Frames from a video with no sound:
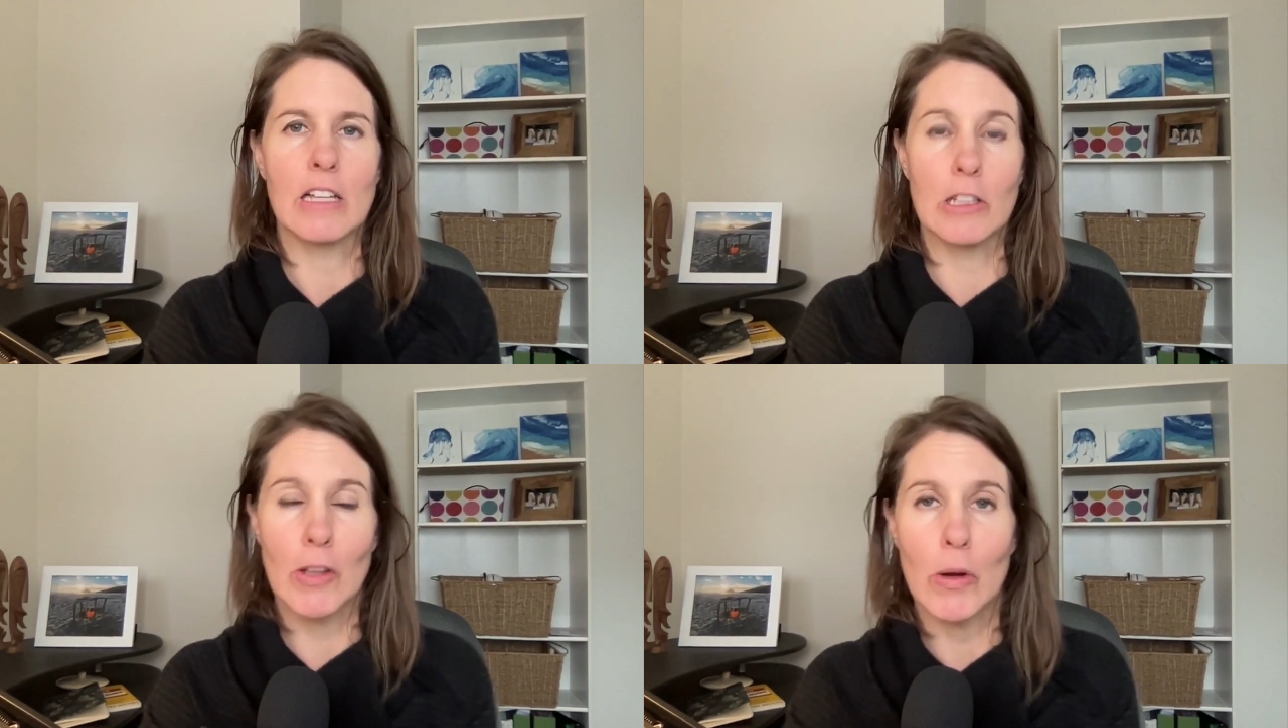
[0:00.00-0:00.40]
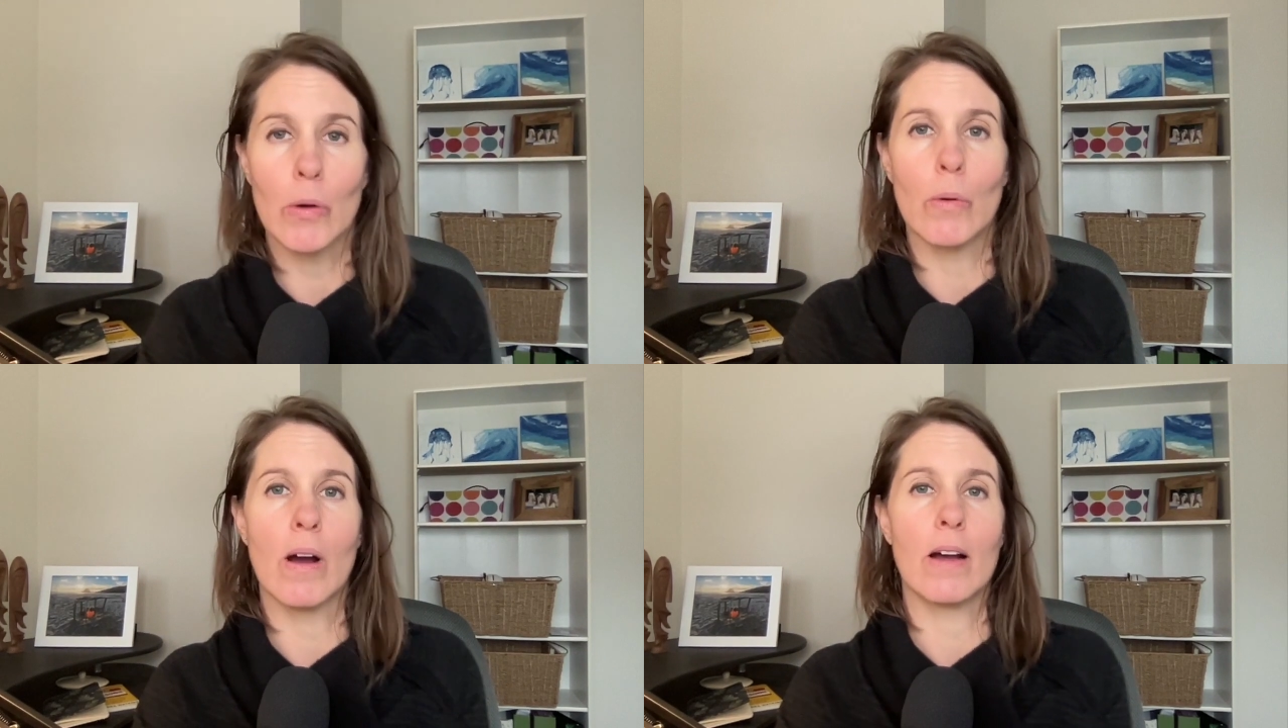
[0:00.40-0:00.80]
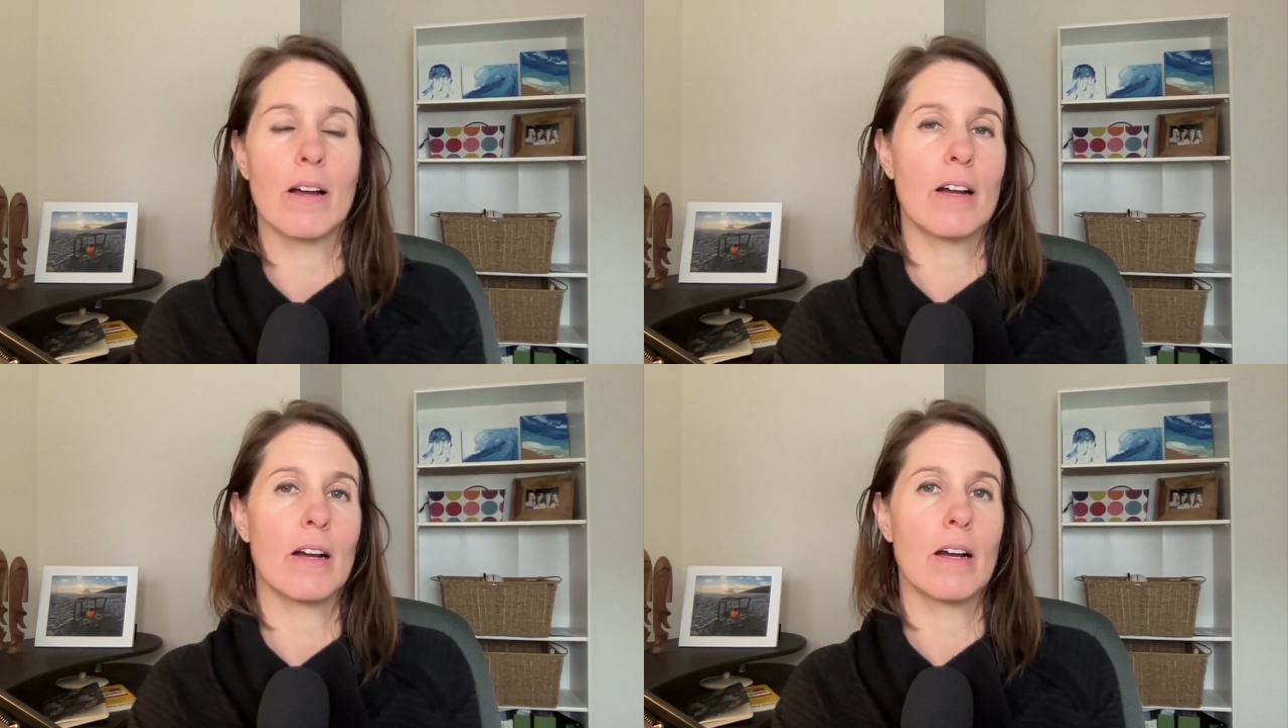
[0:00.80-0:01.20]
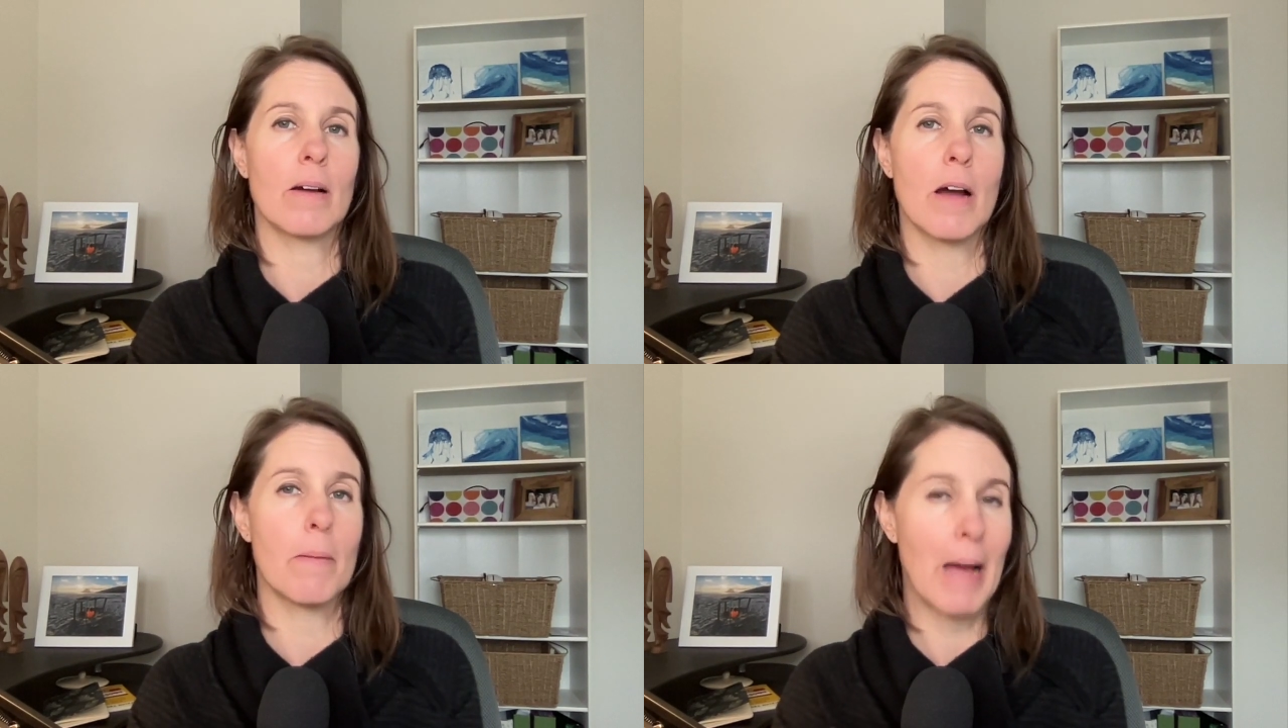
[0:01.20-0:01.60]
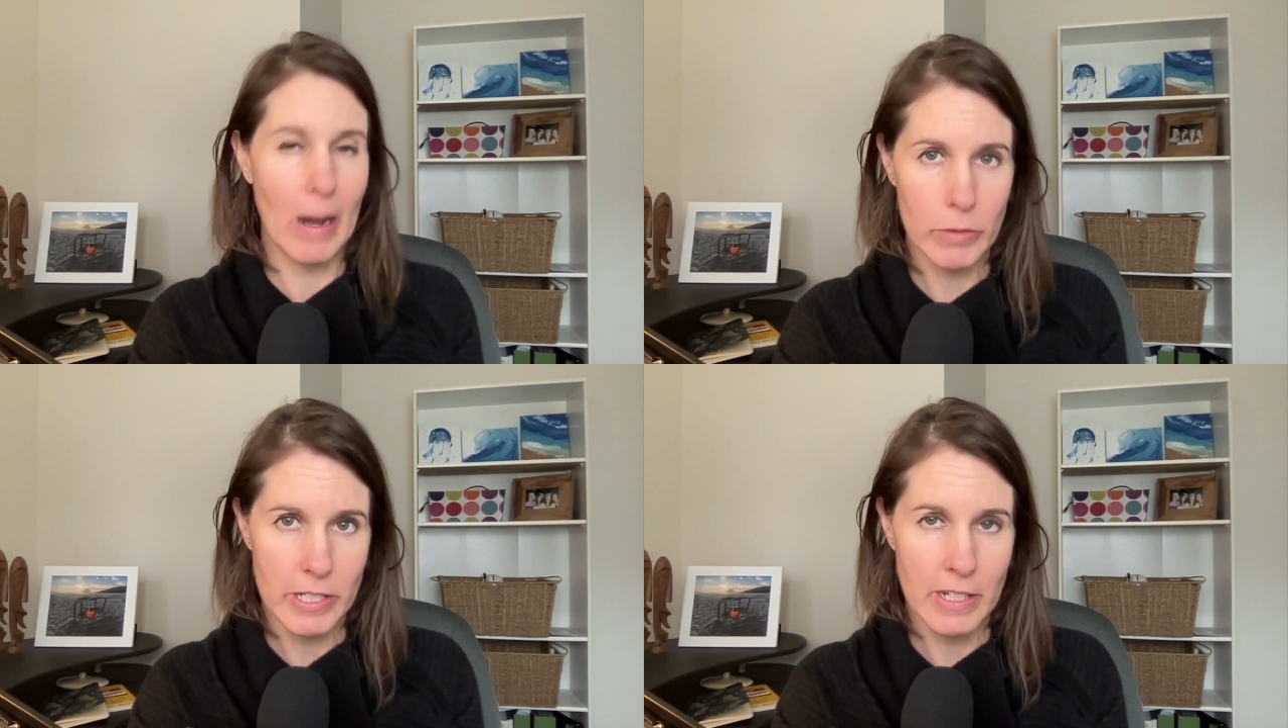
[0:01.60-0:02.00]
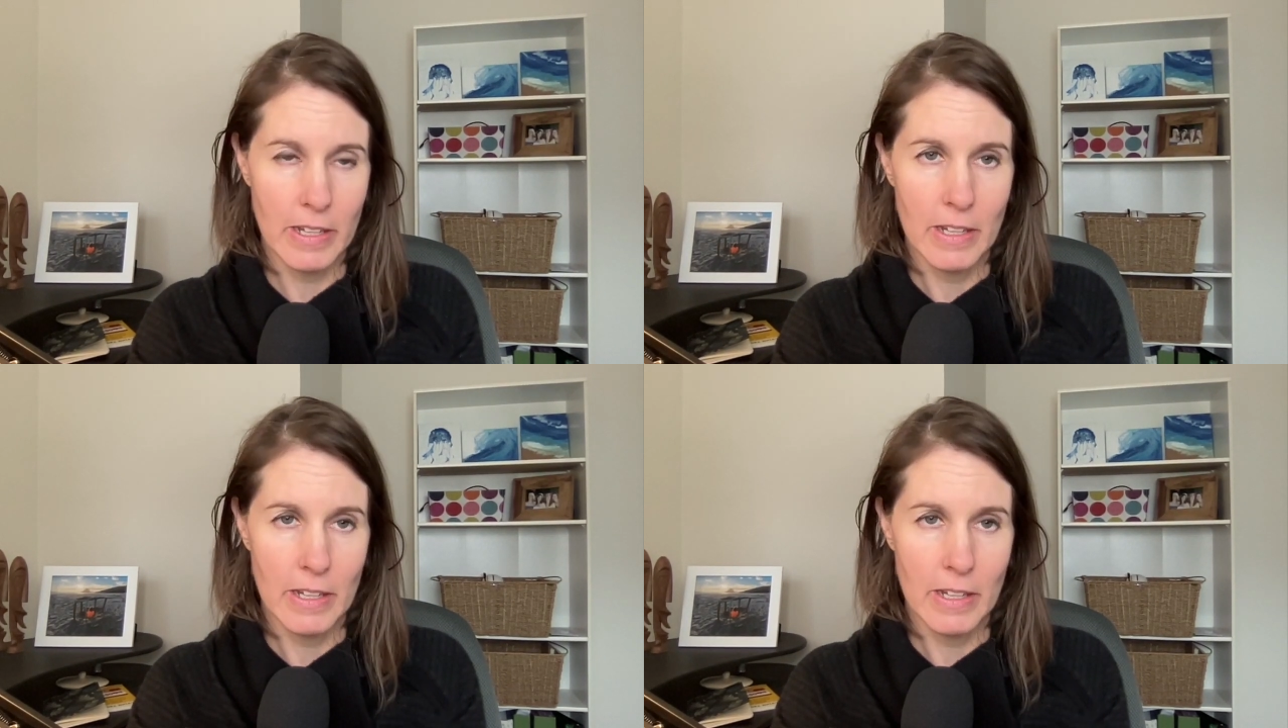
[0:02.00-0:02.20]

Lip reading: low amount,